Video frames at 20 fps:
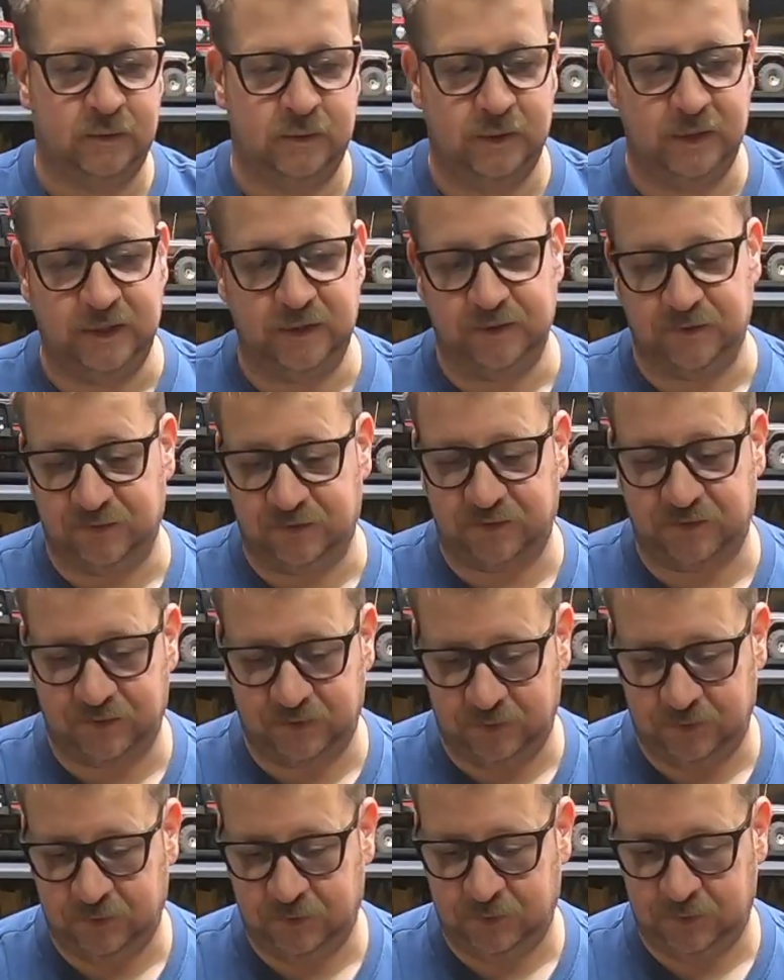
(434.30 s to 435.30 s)

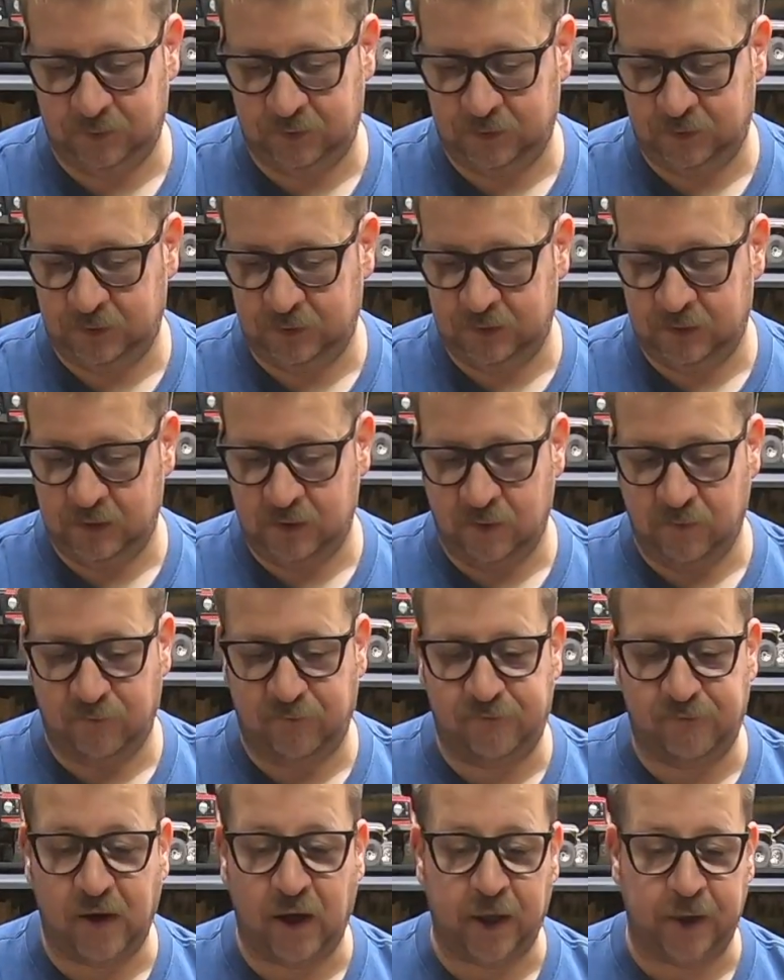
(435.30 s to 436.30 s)
is
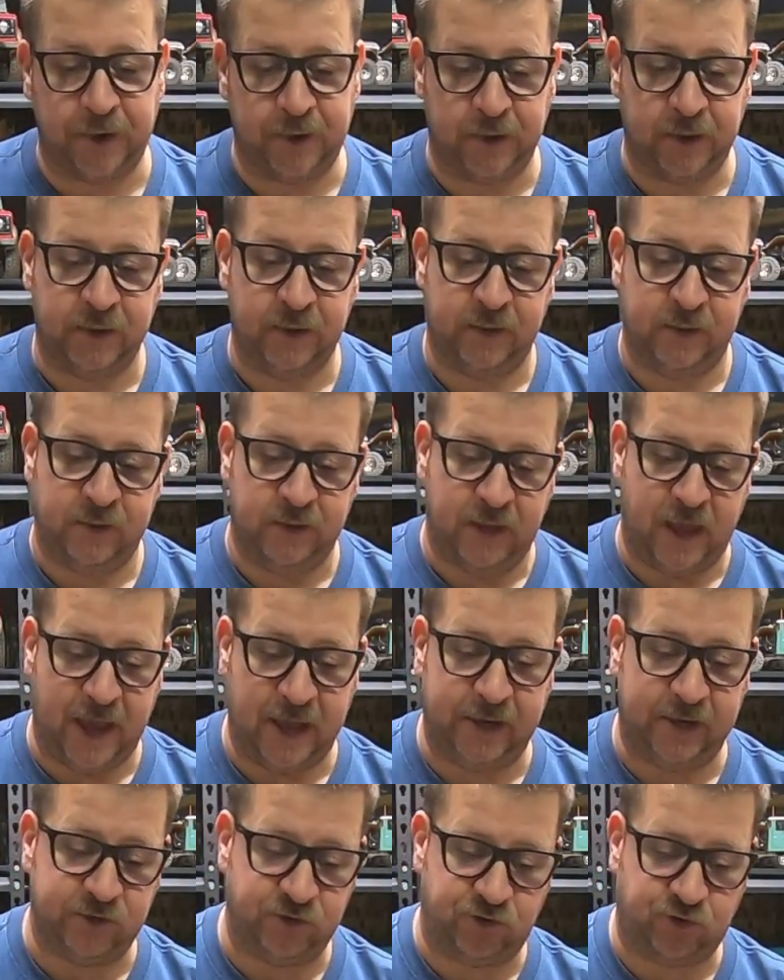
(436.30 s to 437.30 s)
fun
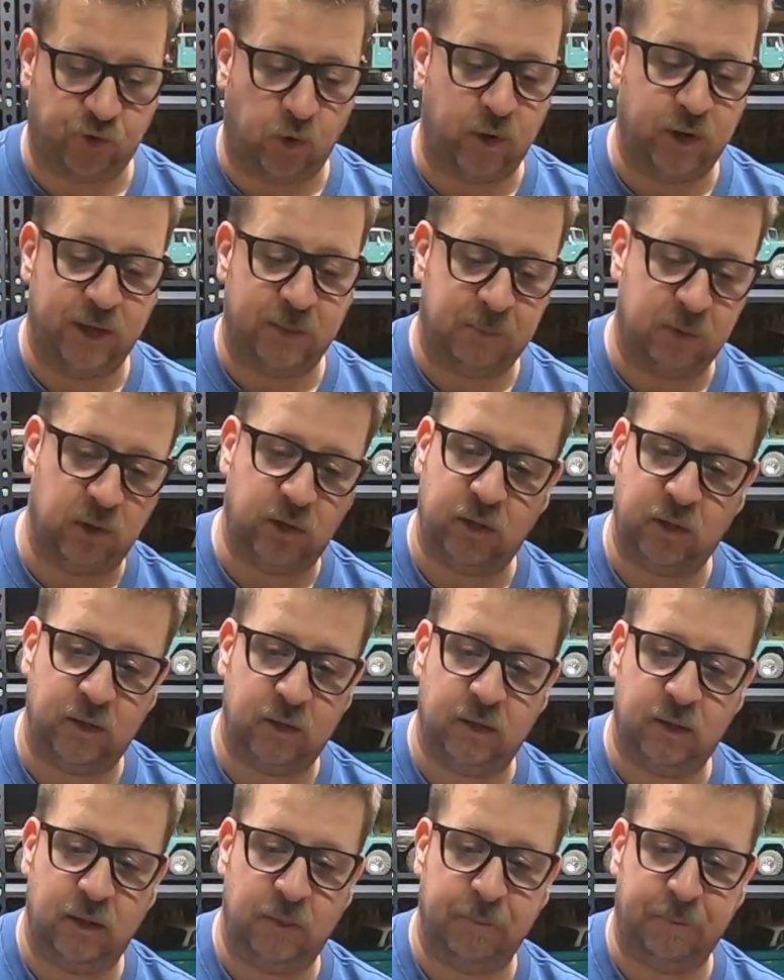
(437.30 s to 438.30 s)
and enjoyable
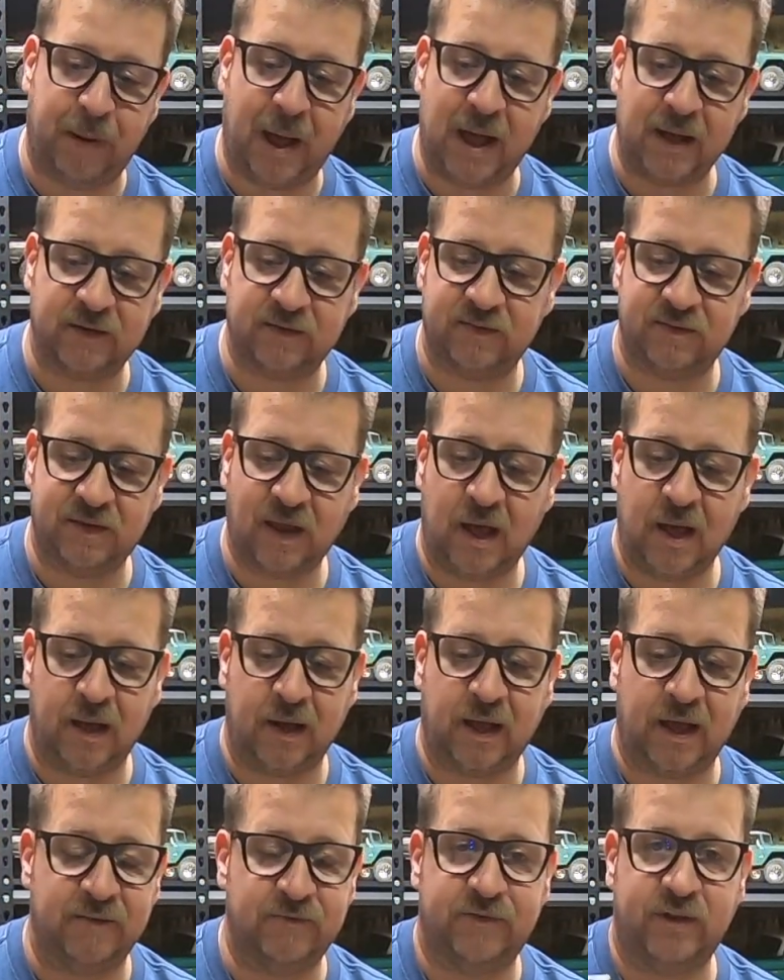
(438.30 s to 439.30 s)
box
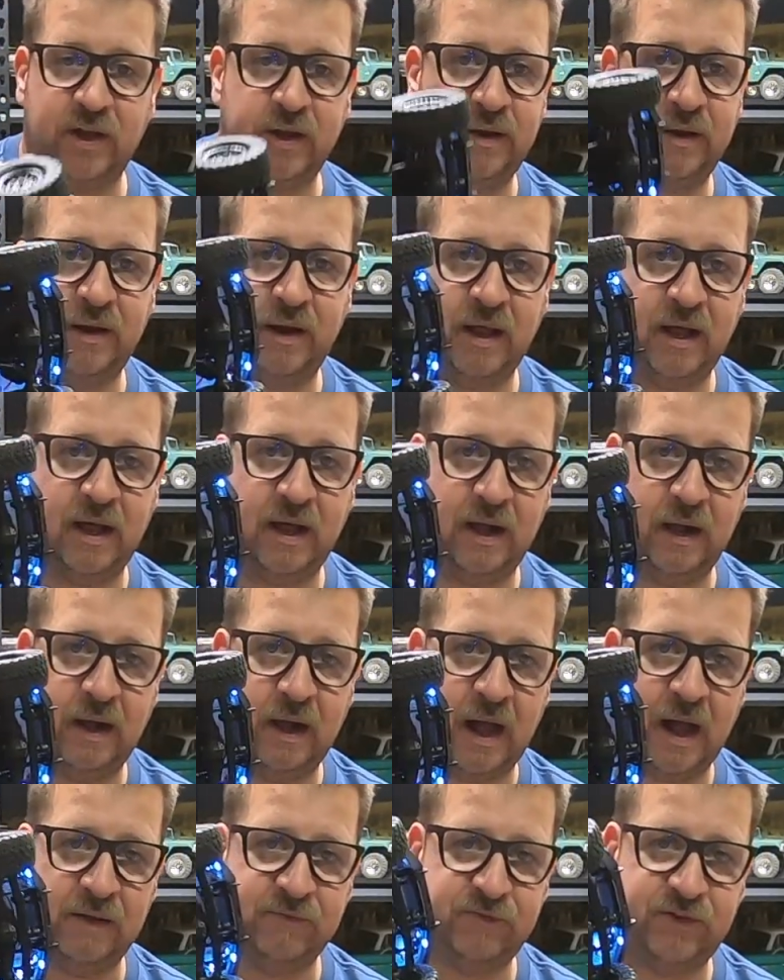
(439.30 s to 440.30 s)
stock. I've
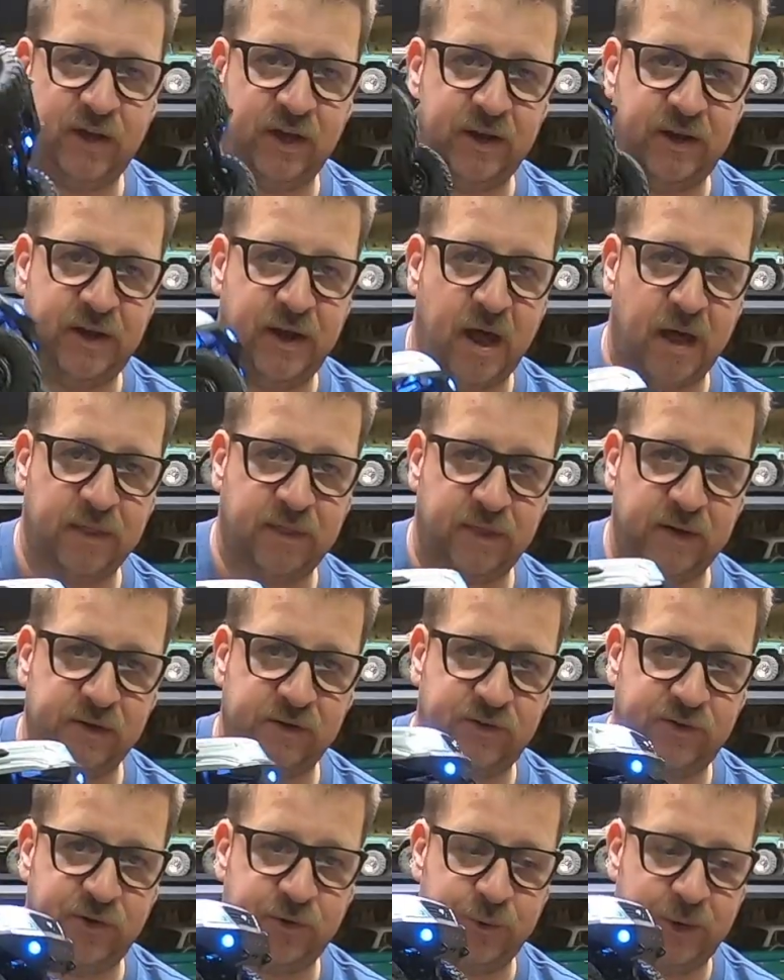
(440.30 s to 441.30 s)
done nothing
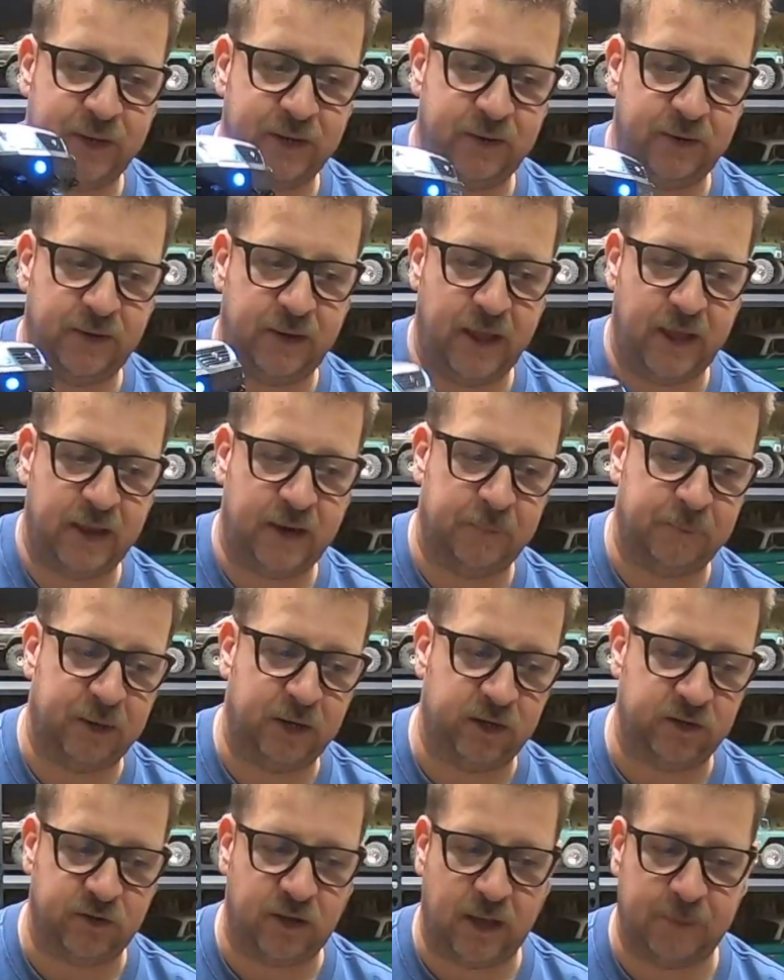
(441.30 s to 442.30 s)
to it, and I'm
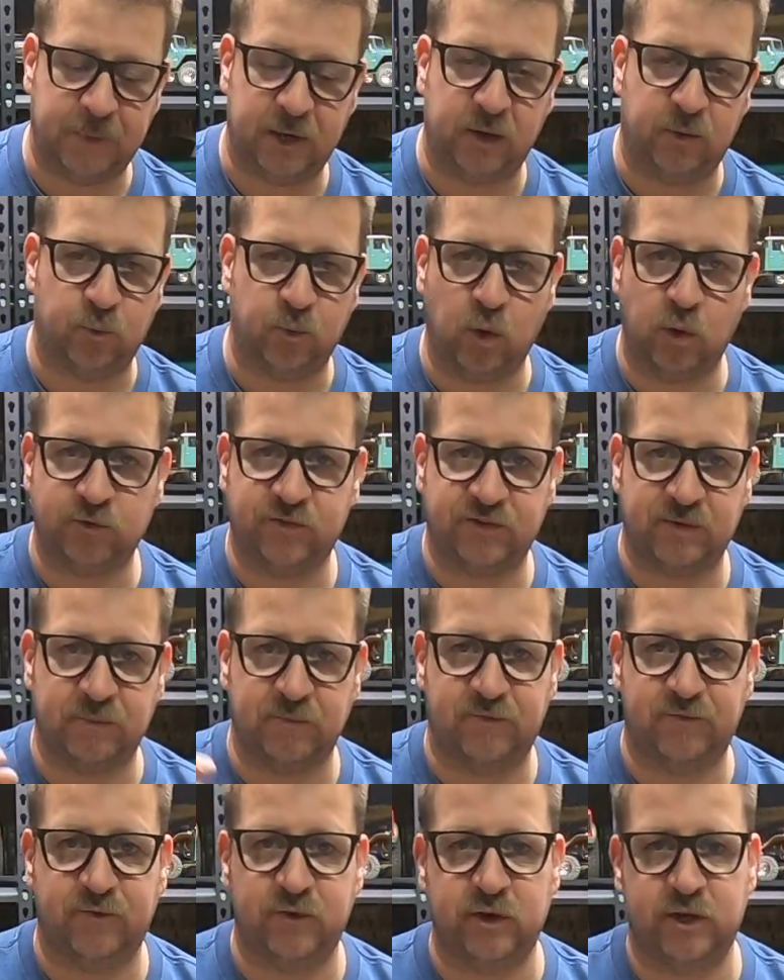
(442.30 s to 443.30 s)
gonna roll some
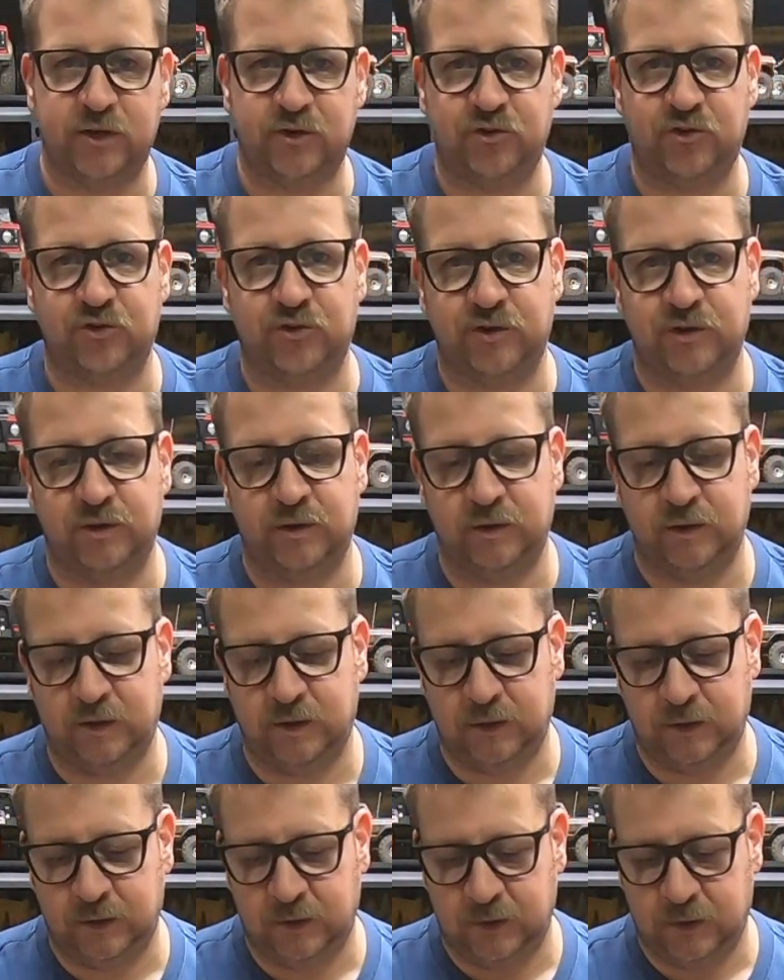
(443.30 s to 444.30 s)
footage
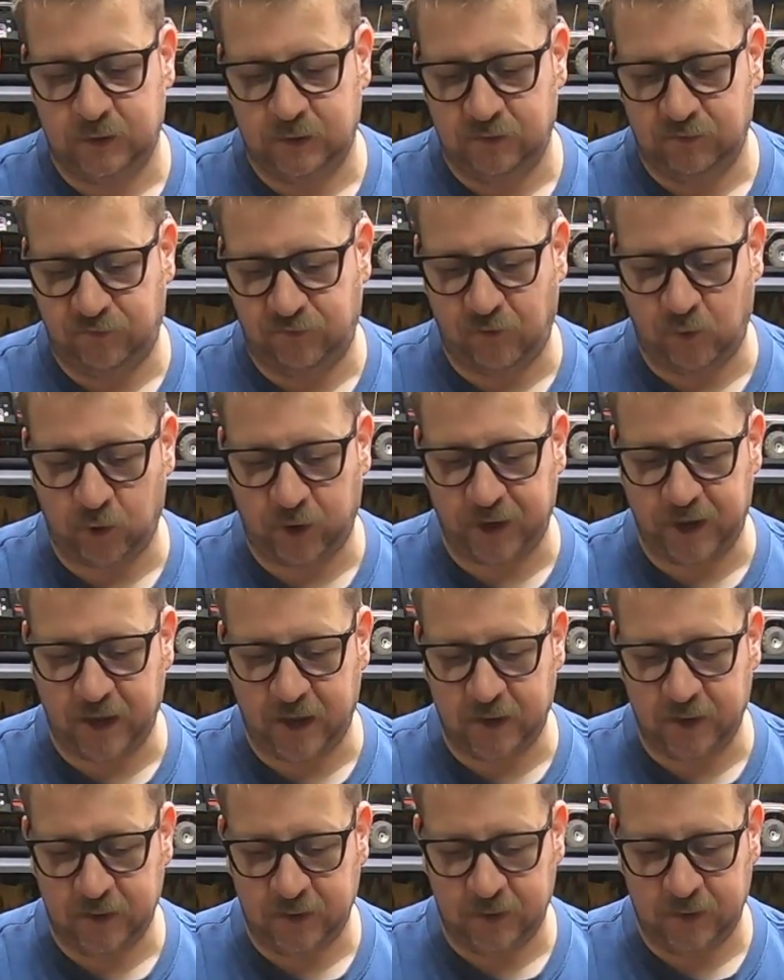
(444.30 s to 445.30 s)
for you,
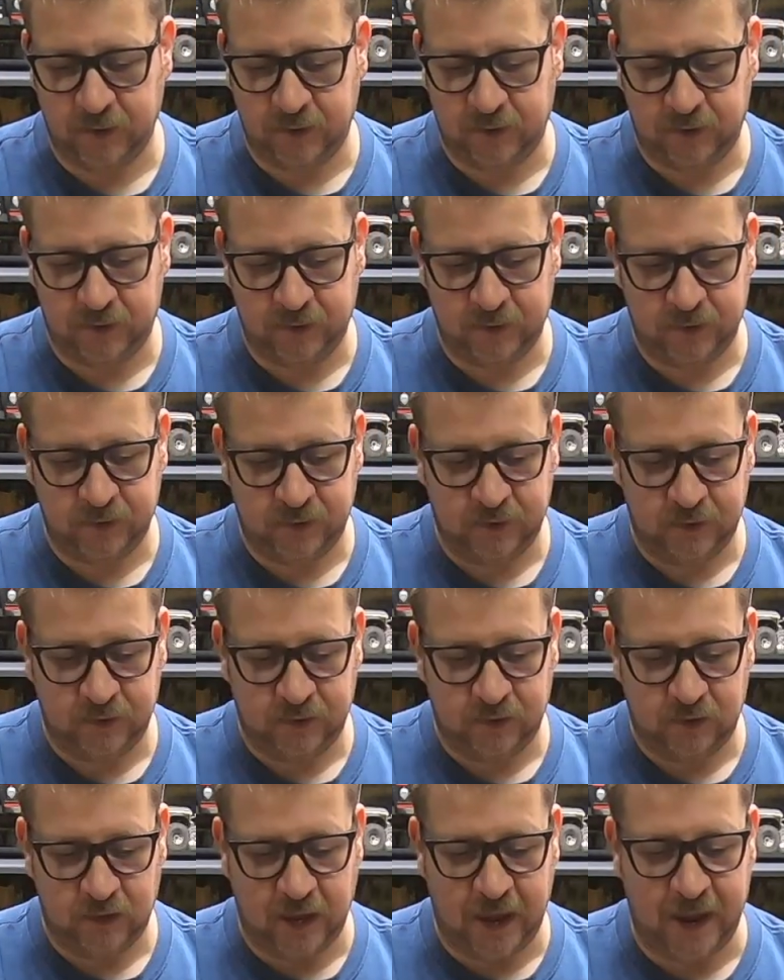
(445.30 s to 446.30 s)

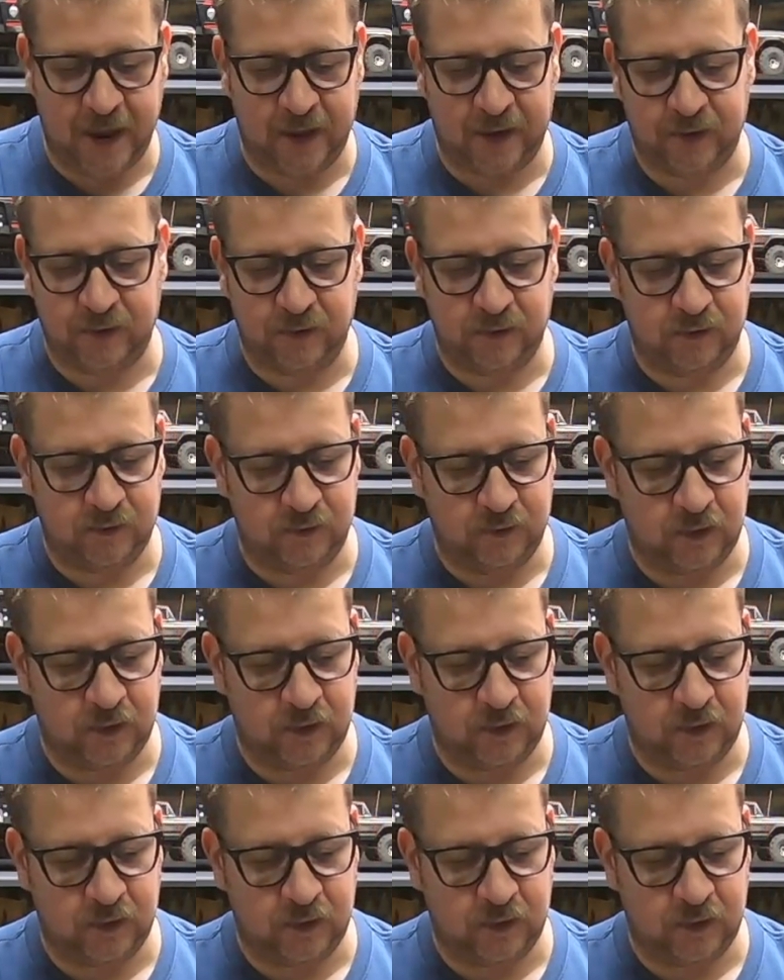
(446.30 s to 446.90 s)
and